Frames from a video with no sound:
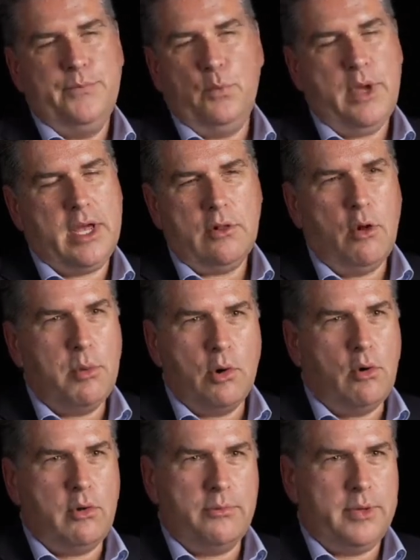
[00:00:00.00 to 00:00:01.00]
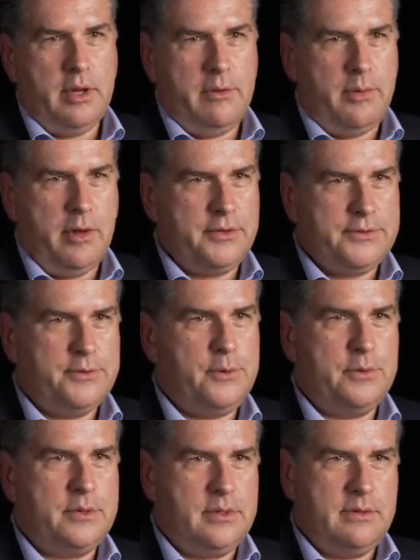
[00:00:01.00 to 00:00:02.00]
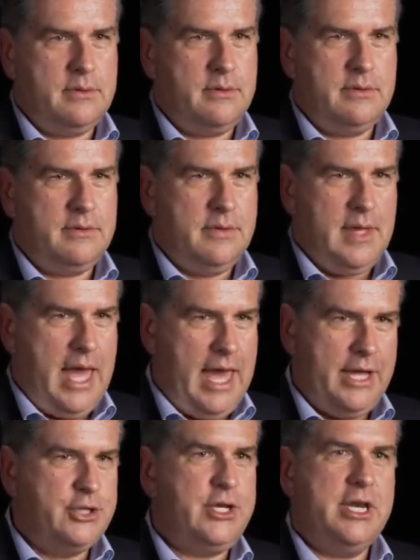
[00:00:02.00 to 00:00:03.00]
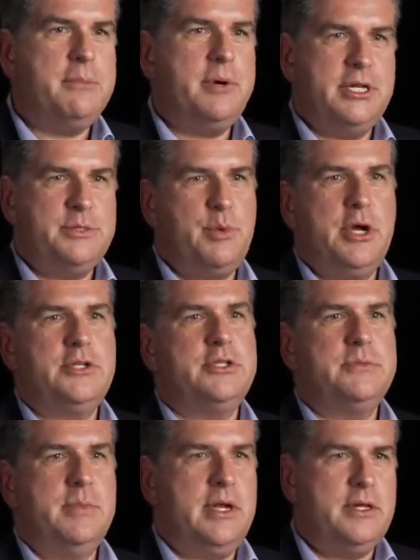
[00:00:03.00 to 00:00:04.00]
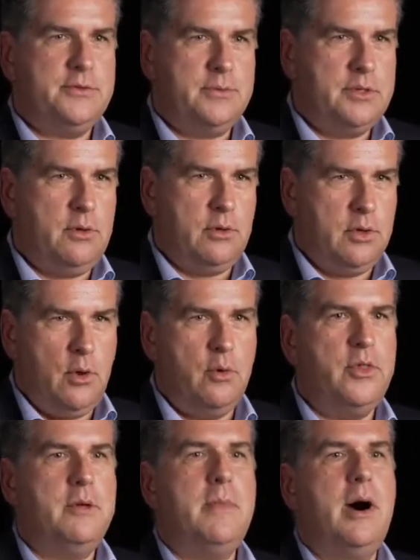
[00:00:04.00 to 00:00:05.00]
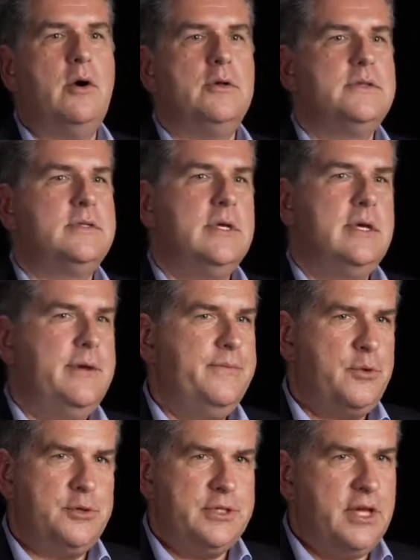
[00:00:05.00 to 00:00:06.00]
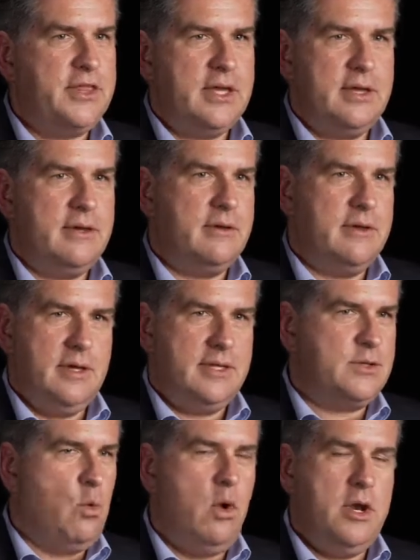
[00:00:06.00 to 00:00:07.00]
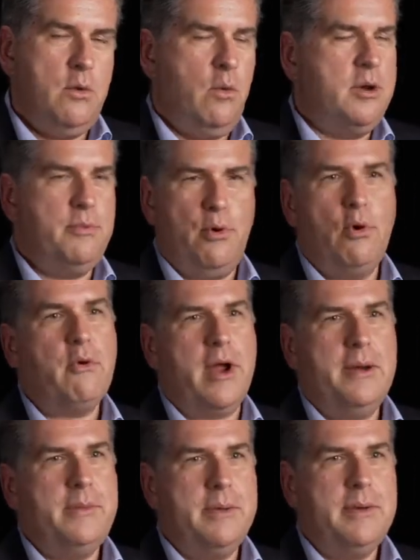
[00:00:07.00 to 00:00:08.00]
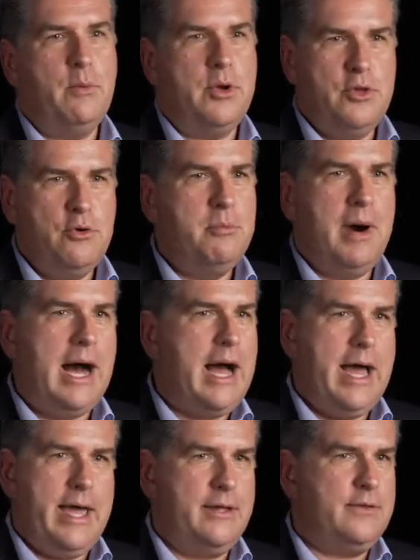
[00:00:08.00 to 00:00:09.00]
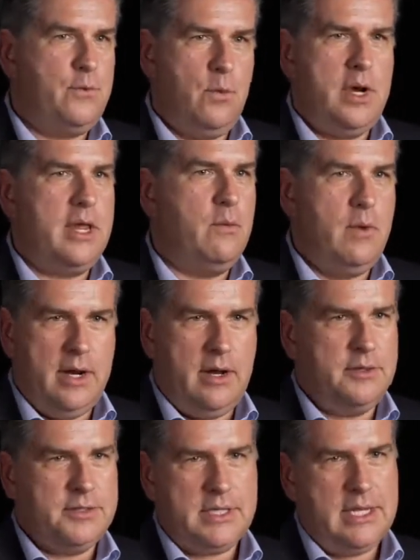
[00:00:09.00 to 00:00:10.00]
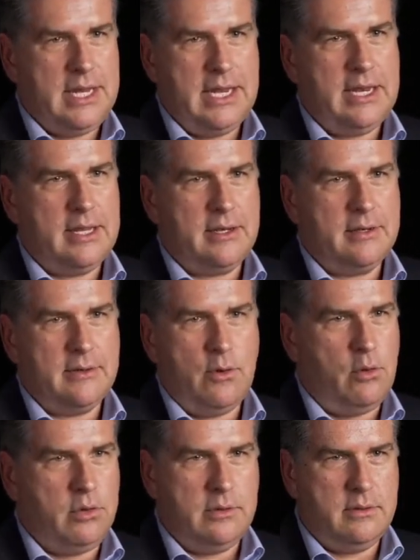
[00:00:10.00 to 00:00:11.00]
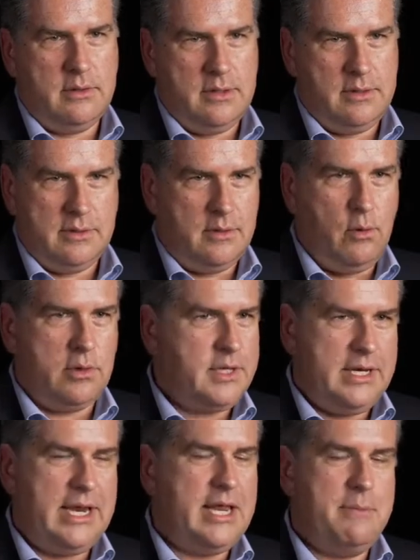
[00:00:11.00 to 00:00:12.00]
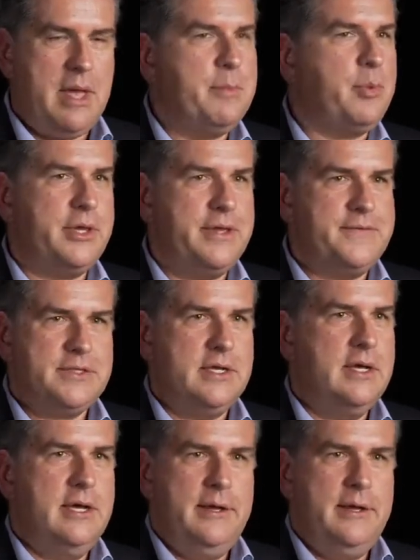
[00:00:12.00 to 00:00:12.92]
We at Global Gold, we also don't hedge anybody's precious metals. We don't loan them out. There's nothing. It's a one-to-one program. I mean, when you buy 21-ounce Canadian gold, gold Canadian maple leaves,